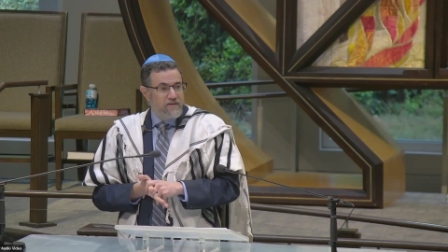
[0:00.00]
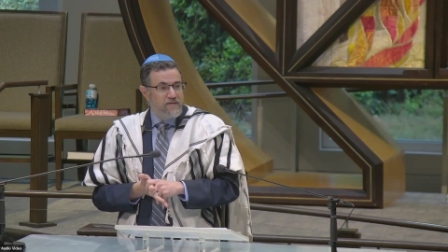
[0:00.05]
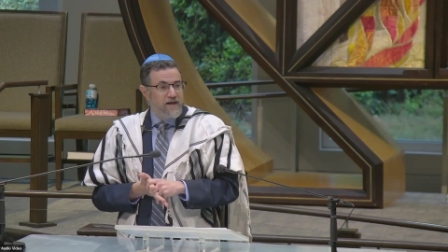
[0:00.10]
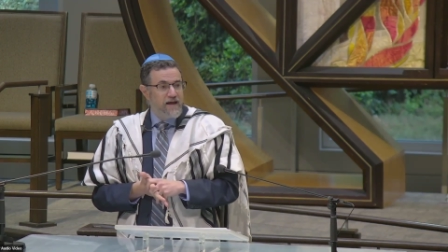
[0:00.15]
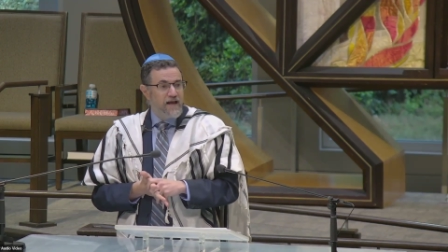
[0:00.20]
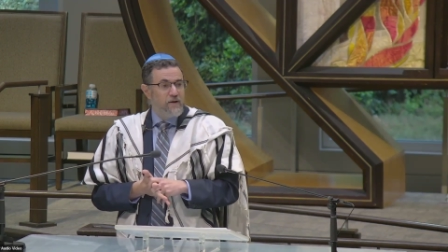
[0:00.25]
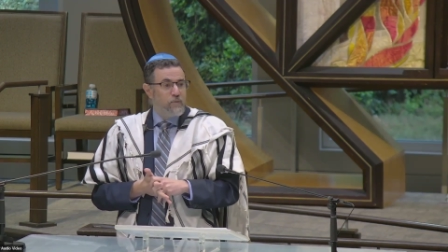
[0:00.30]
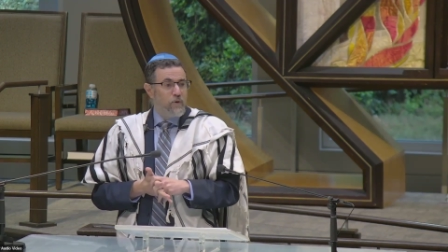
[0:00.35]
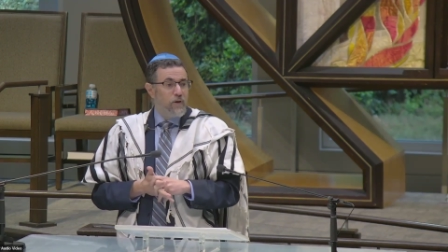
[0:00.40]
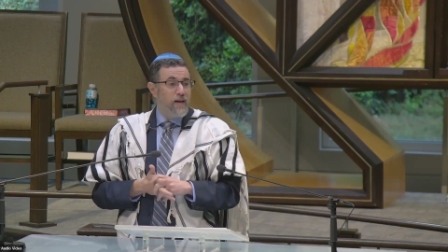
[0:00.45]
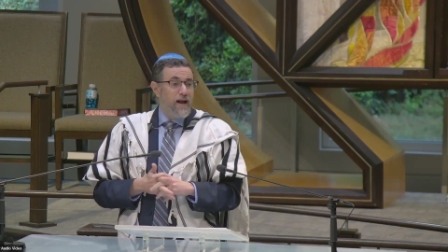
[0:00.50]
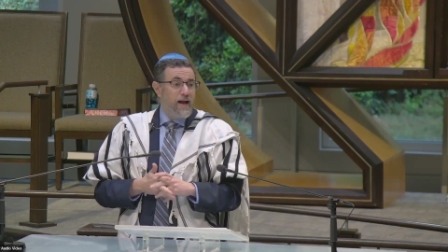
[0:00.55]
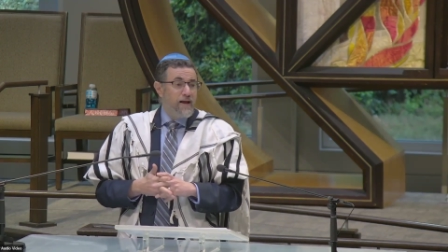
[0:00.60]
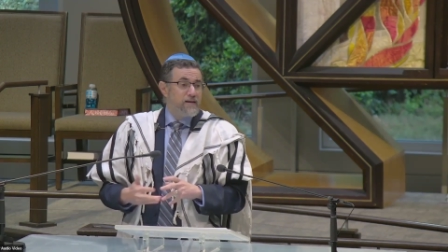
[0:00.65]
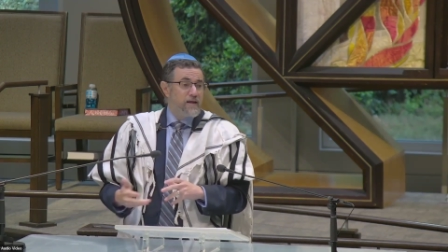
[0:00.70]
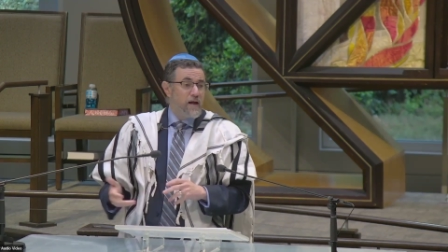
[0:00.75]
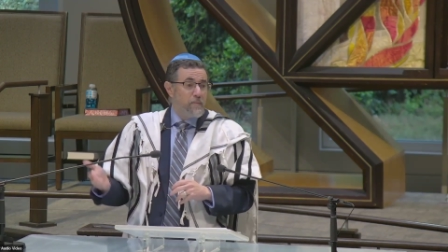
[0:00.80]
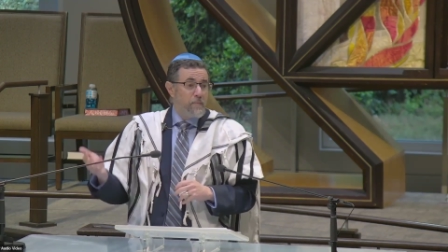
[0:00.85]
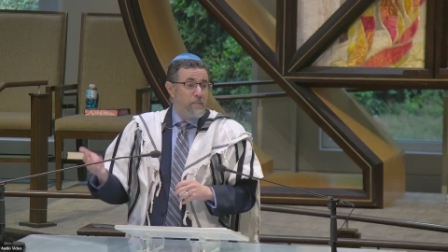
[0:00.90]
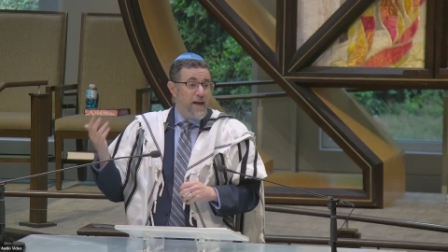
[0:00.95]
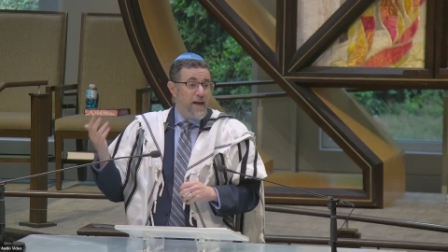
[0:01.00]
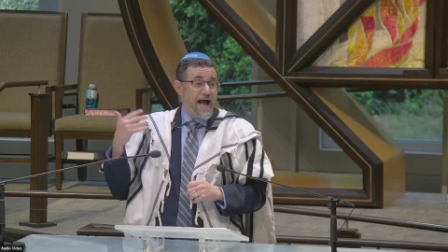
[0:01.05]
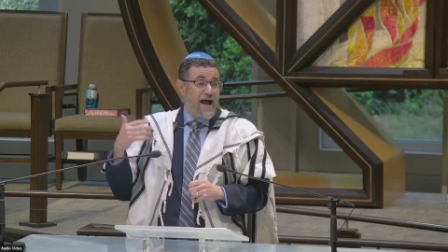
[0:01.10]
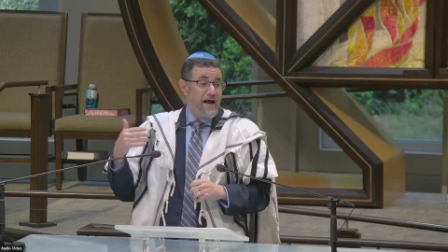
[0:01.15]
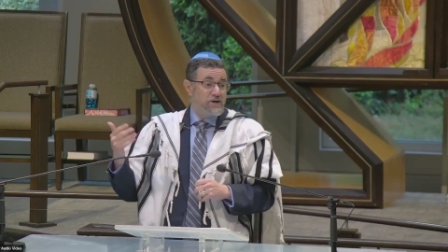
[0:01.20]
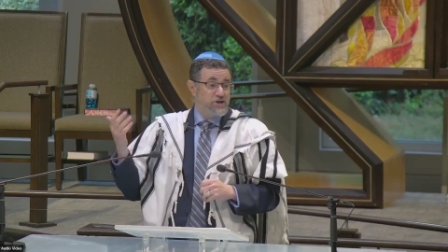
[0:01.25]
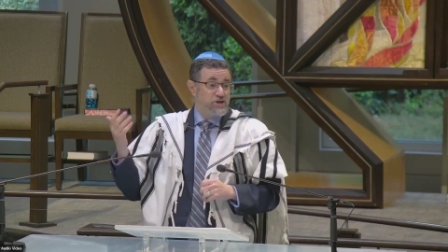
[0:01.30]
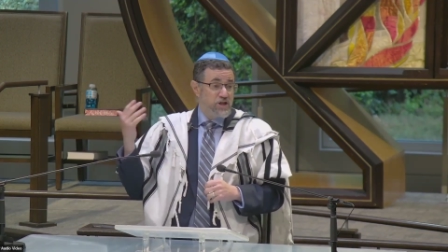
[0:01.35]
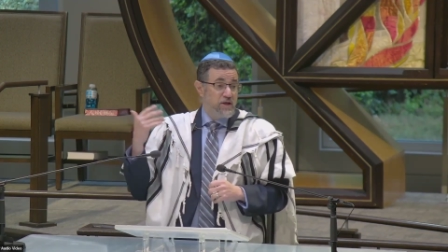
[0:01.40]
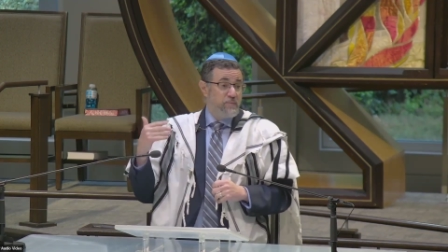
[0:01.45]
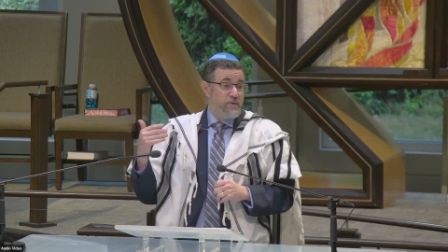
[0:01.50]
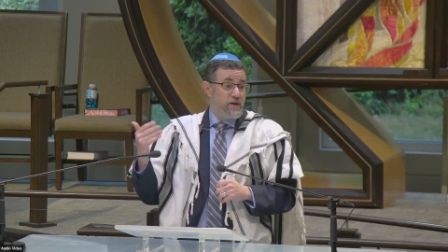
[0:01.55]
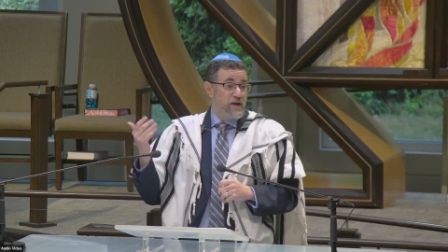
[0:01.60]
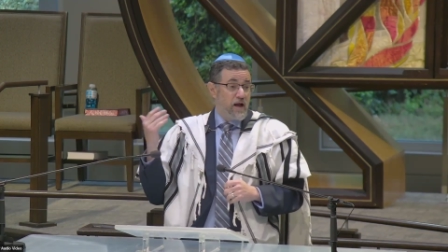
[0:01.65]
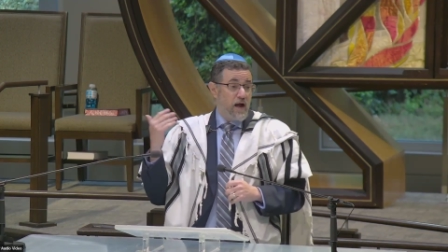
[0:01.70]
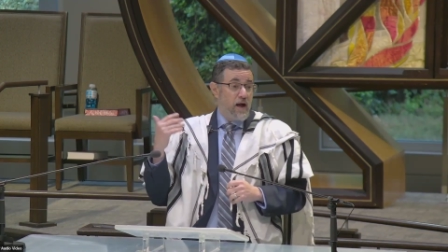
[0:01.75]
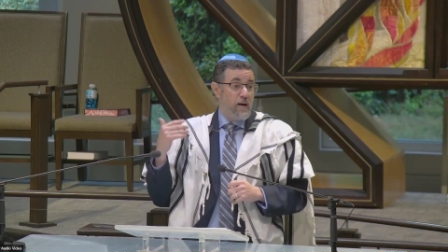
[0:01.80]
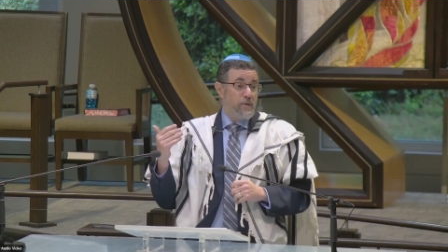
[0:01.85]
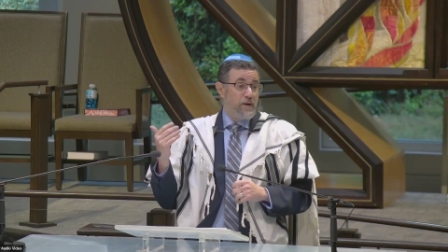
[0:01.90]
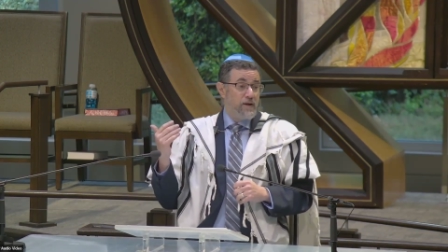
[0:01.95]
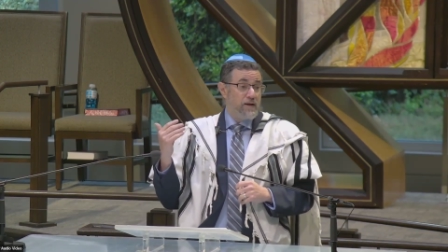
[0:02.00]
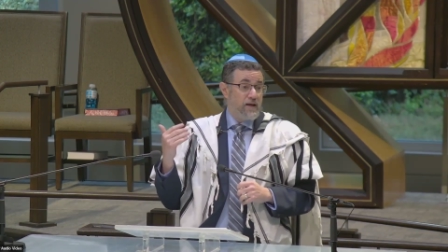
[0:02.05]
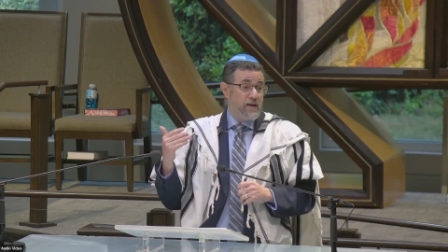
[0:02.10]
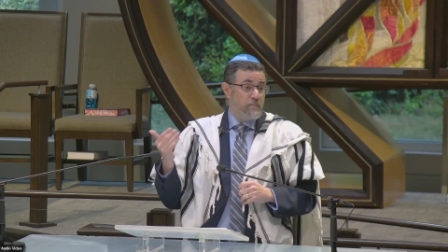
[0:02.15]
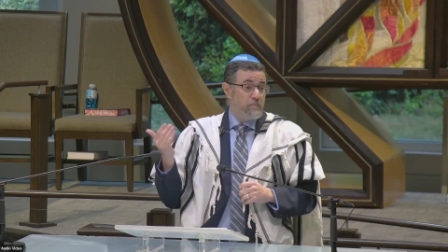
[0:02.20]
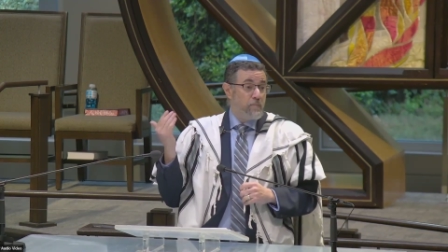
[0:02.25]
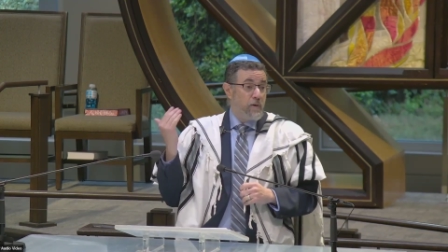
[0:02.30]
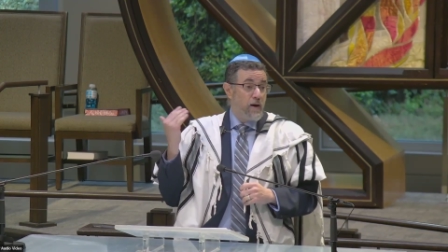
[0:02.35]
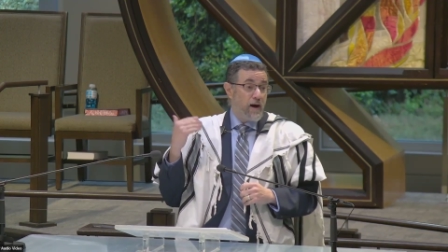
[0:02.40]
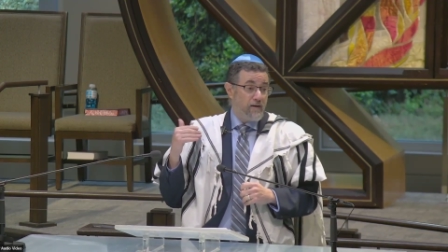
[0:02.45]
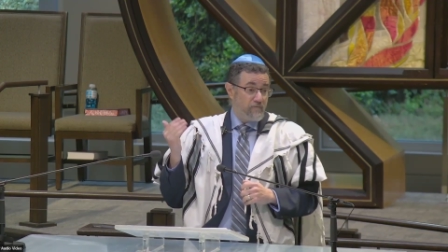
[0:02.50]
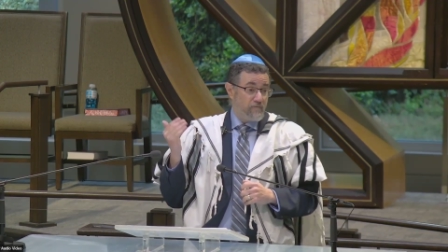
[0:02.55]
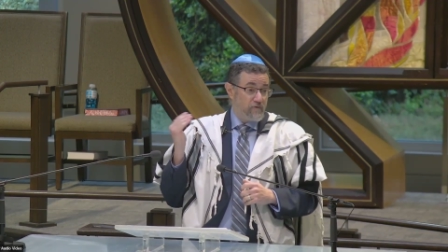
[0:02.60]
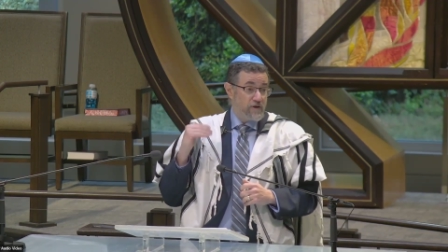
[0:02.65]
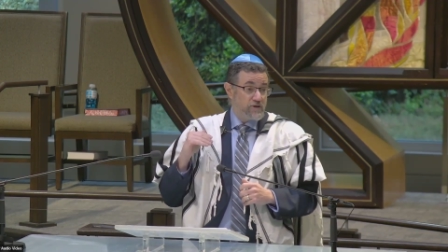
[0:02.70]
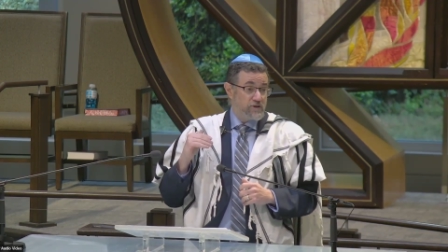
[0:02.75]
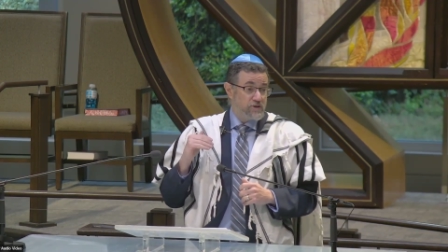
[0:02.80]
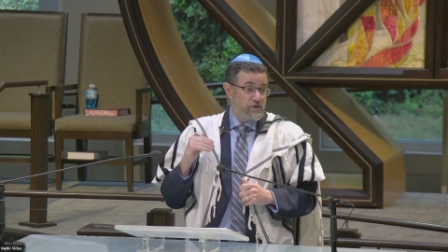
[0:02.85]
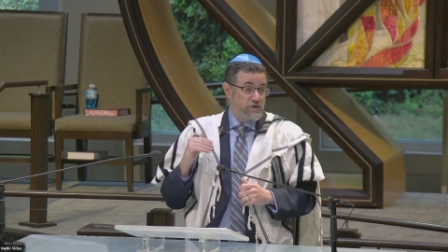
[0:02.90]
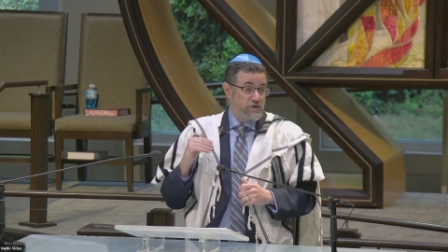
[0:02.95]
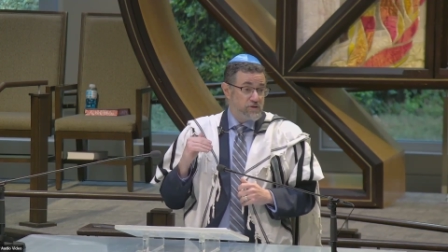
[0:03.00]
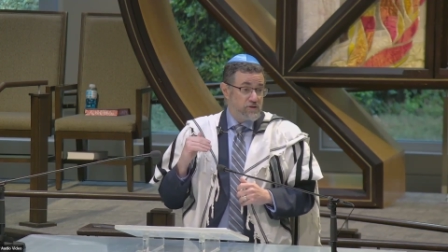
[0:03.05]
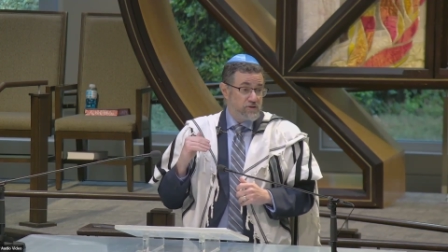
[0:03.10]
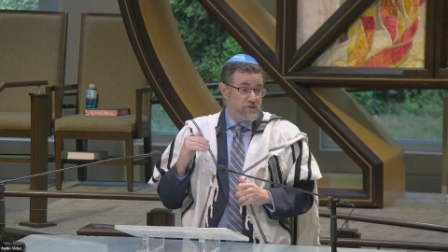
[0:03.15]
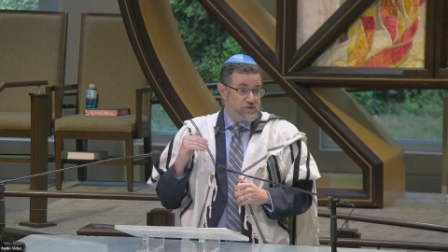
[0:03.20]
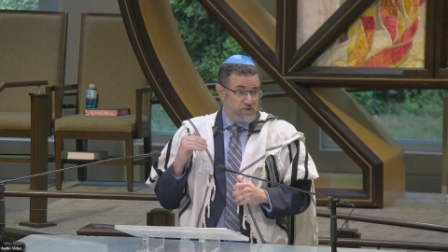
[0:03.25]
they will end up actually becoming impoverished.